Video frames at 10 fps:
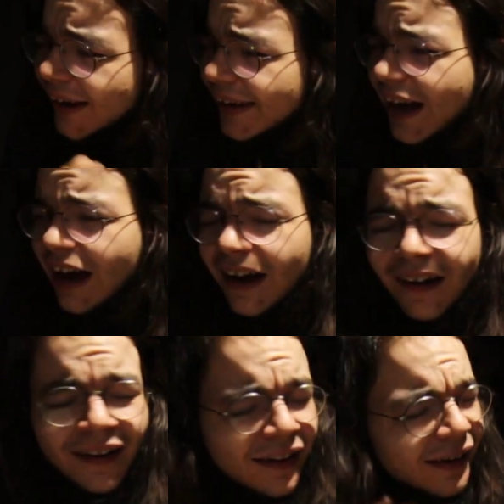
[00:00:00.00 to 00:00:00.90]

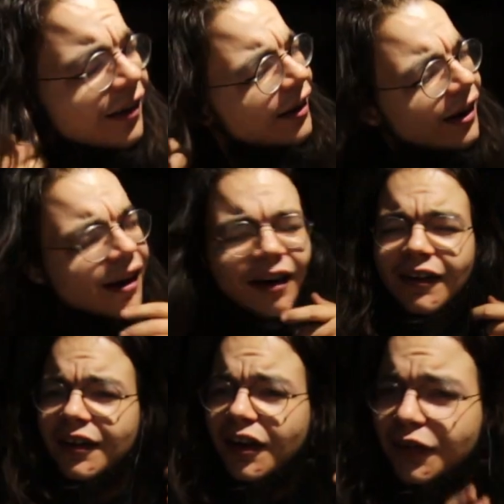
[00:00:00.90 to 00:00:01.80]
Now, I
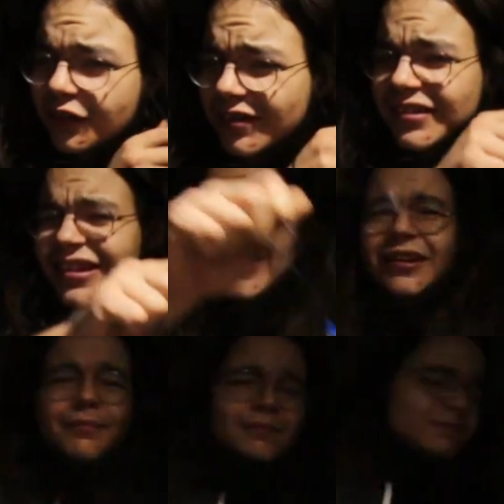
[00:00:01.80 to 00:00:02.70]
wanna go to sleep.